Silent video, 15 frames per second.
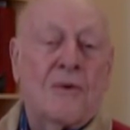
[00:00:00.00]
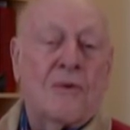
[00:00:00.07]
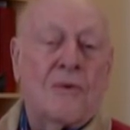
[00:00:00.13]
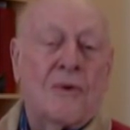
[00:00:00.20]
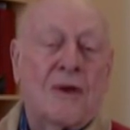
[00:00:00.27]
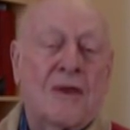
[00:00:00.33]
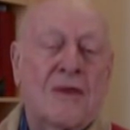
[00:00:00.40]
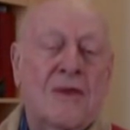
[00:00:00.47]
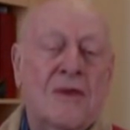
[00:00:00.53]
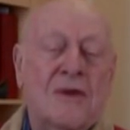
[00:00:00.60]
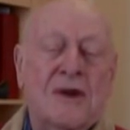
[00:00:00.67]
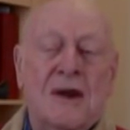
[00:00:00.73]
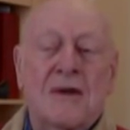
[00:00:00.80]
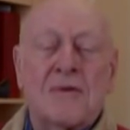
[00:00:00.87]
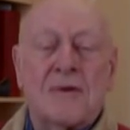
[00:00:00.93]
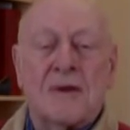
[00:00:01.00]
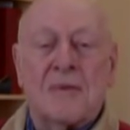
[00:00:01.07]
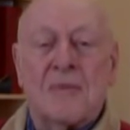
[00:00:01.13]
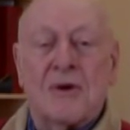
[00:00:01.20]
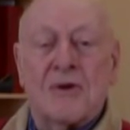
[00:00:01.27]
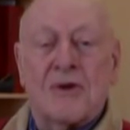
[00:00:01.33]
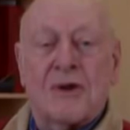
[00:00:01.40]
with general
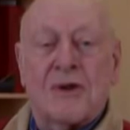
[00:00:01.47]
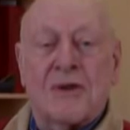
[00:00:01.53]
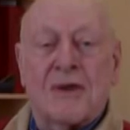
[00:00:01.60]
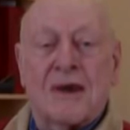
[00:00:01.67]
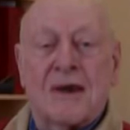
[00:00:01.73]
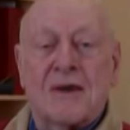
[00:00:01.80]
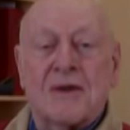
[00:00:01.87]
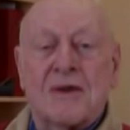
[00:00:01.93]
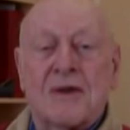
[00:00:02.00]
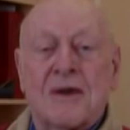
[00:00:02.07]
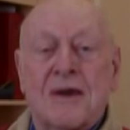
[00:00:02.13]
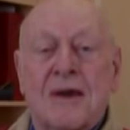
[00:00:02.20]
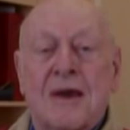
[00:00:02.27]
emotional things,